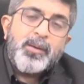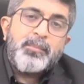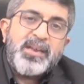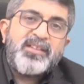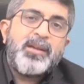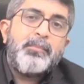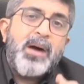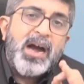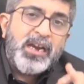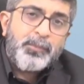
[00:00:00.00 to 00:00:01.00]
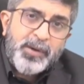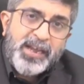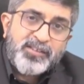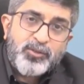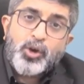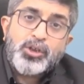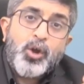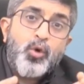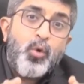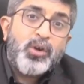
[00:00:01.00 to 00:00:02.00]
Means the market price or the
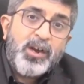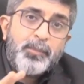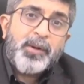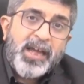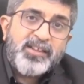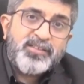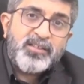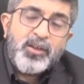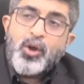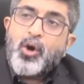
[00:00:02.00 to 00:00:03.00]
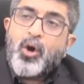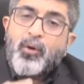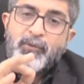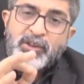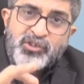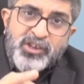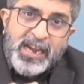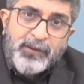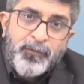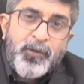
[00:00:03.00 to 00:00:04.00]
quoted price which
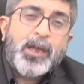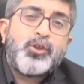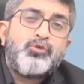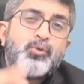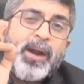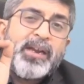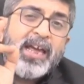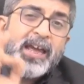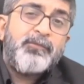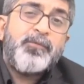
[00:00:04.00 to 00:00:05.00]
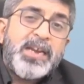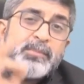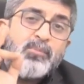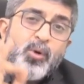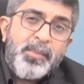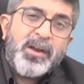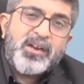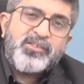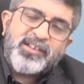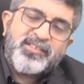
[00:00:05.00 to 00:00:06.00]
can fluctuate every
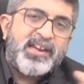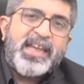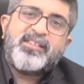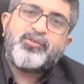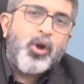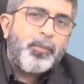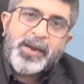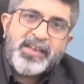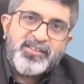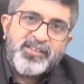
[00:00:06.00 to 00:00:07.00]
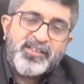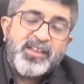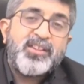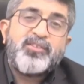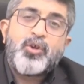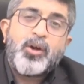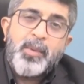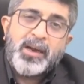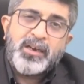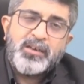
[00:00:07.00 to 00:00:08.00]
moment just like stock prices in the stock
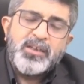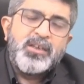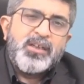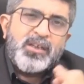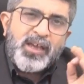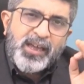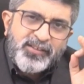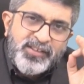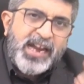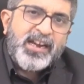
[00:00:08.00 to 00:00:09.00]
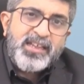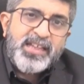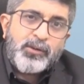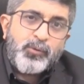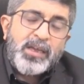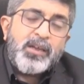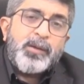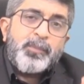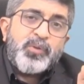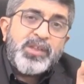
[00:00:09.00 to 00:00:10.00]
market. Exactly that way,
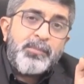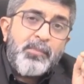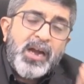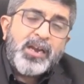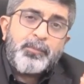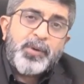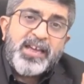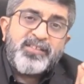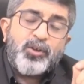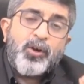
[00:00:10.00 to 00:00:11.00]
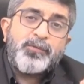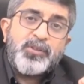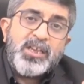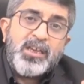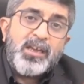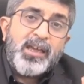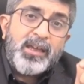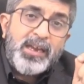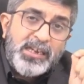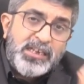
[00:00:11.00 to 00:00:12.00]
the market price of the
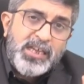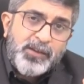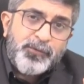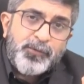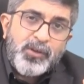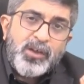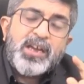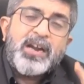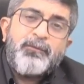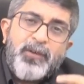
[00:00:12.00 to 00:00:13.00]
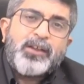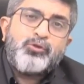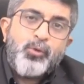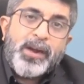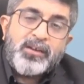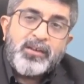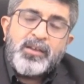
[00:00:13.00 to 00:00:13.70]
ETF can fluctuate.